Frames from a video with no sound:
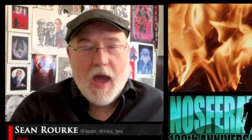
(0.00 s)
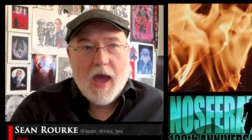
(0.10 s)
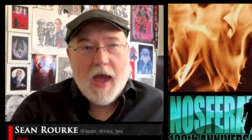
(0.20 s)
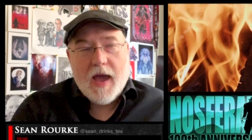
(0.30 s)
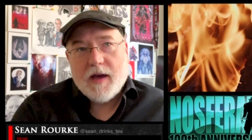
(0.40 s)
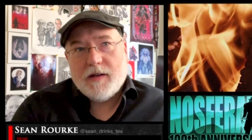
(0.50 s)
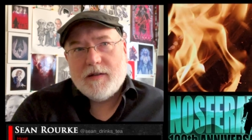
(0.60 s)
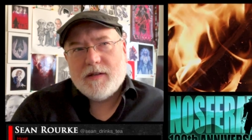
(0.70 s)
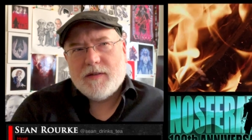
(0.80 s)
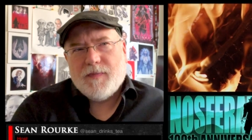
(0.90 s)

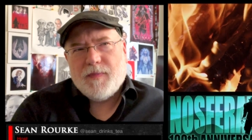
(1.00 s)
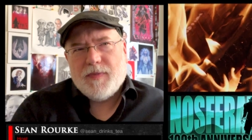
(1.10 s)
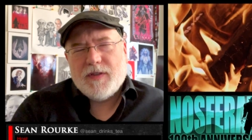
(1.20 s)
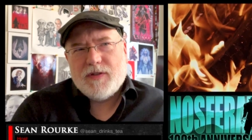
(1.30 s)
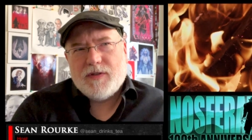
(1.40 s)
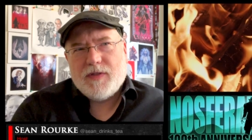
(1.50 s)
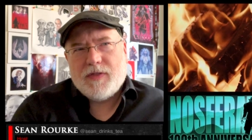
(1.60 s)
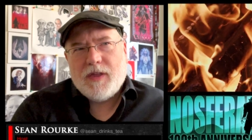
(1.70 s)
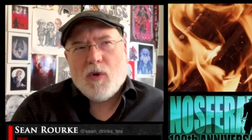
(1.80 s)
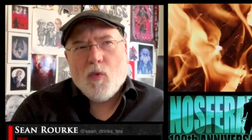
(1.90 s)
And
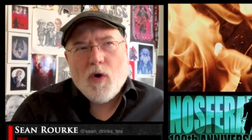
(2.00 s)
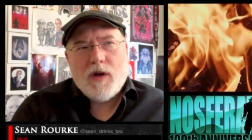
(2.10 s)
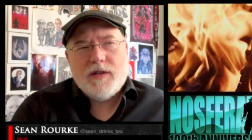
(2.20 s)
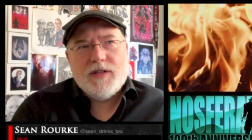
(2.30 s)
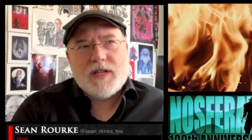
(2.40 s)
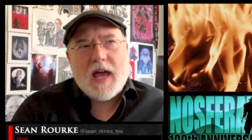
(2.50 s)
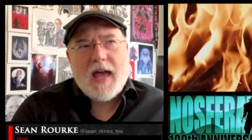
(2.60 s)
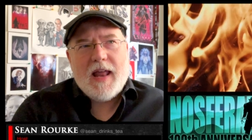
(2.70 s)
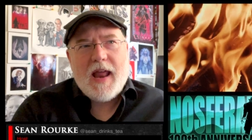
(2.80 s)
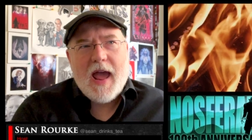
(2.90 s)
there was
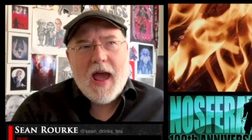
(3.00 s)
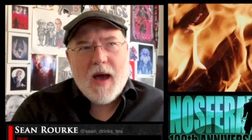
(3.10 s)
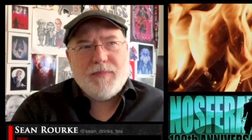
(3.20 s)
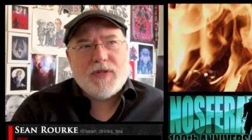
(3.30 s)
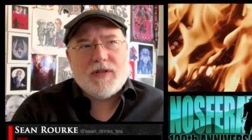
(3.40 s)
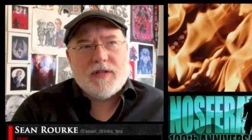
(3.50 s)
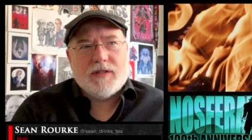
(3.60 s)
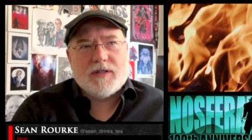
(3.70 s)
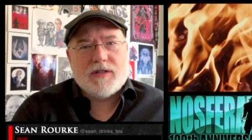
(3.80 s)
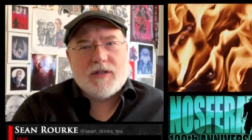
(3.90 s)
an
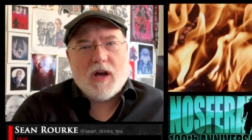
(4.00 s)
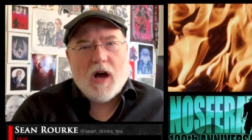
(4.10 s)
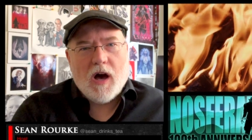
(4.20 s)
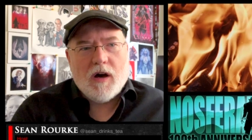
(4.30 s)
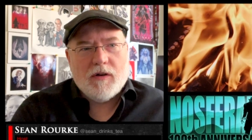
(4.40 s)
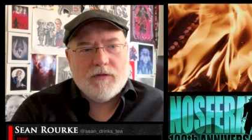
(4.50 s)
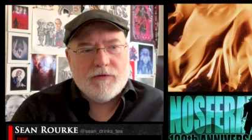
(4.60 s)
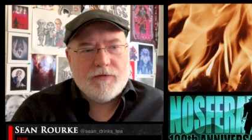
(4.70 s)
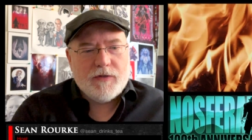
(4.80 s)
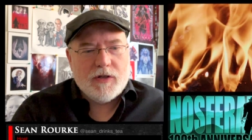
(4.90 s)
absence
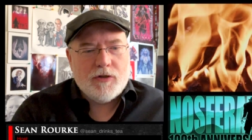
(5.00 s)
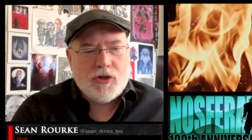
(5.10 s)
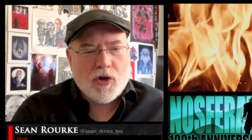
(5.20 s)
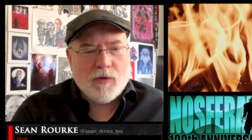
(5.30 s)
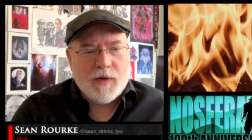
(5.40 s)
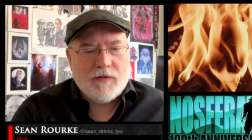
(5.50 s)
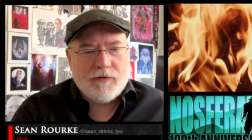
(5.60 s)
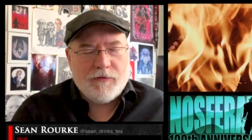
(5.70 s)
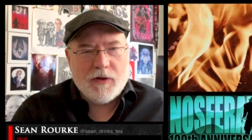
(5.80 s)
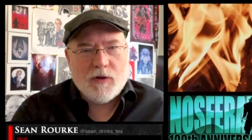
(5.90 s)
of German
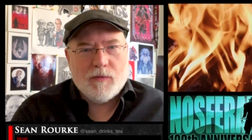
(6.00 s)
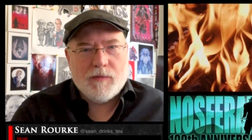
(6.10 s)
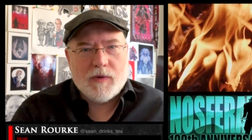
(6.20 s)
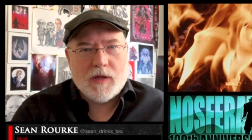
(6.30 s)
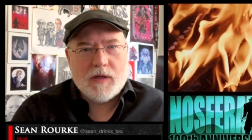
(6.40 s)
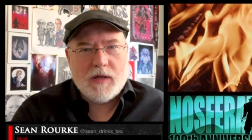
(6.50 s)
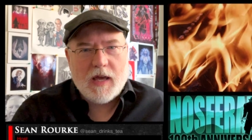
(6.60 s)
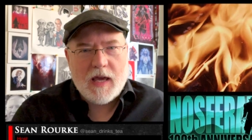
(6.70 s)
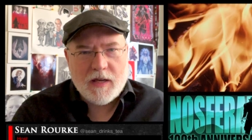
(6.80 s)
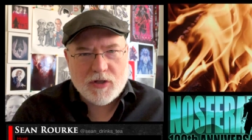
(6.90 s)
film
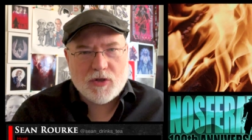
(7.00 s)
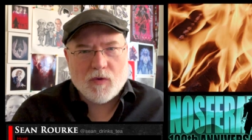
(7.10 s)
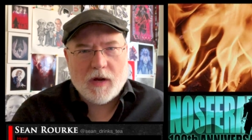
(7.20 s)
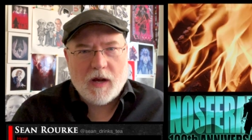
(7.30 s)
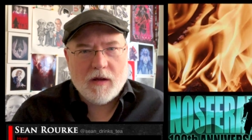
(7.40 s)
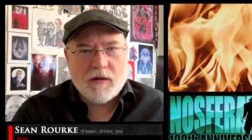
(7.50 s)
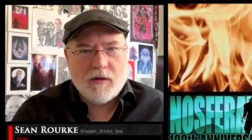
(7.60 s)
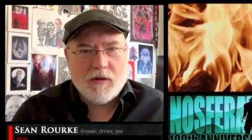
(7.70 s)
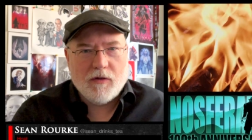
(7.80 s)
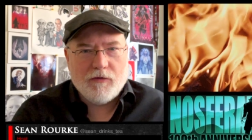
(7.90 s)
history
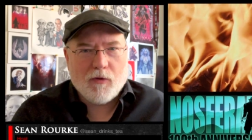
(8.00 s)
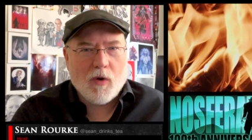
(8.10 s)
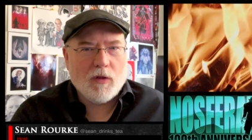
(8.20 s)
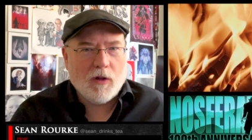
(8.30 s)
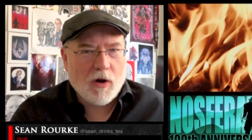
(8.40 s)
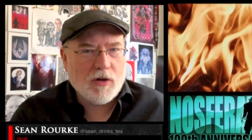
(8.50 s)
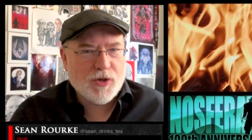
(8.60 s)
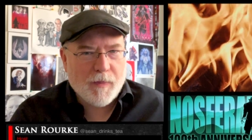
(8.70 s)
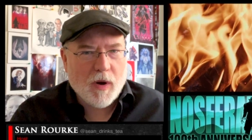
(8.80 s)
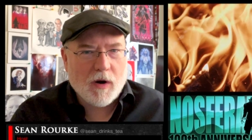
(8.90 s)
for a large
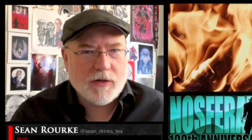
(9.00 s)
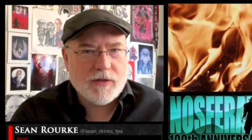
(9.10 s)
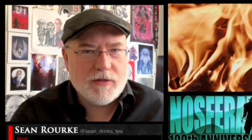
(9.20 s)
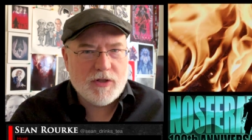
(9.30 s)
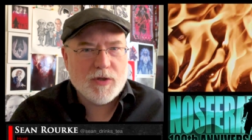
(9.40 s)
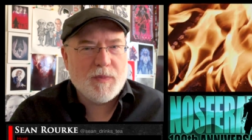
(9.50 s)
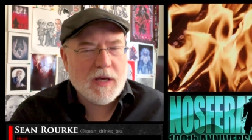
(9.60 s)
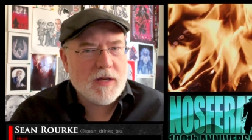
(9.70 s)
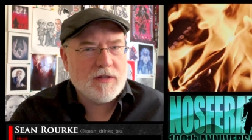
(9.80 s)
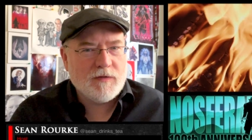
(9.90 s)
part, just
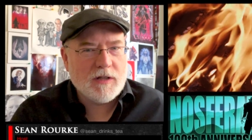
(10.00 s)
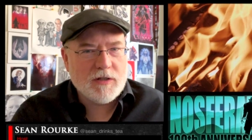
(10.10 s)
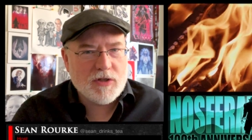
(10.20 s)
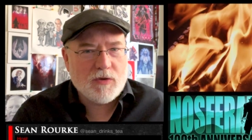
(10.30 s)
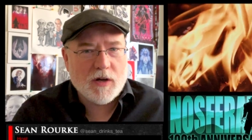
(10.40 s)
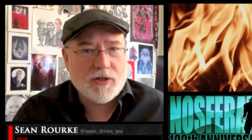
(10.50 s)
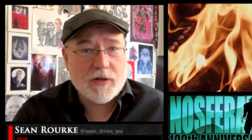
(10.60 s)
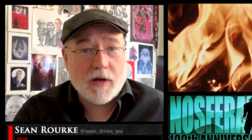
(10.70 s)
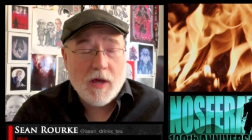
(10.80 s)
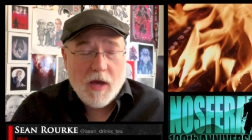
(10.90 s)
because of the
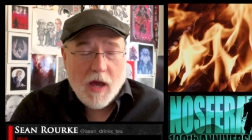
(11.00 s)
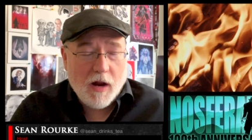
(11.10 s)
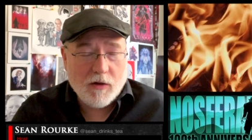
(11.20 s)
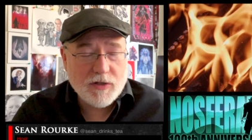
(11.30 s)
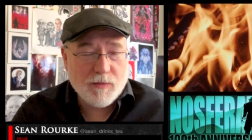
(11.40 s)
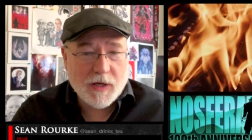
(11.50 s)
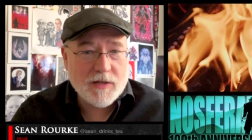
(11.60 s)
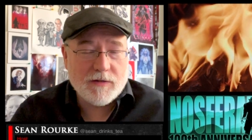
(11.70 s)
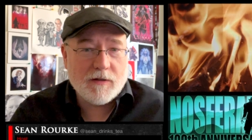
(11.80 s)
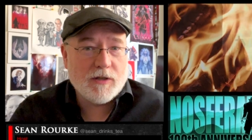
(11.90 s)
destruction, and also
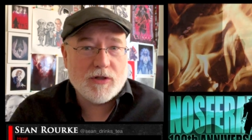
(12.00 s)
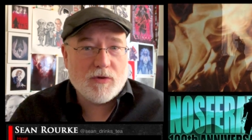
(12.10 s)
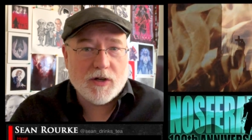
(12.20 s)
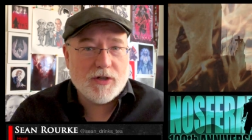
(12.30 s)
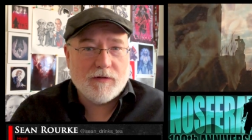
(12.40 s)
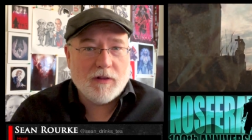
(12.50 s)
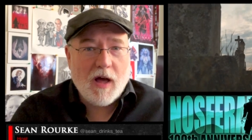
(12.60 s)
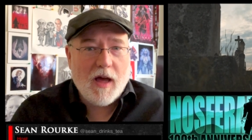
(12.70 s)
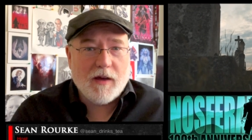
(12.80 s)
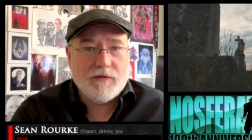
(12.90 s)
because of the destruction of
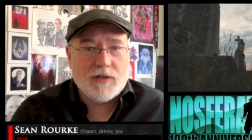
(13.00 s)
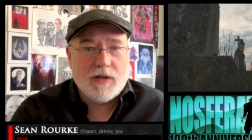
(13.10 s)
lives.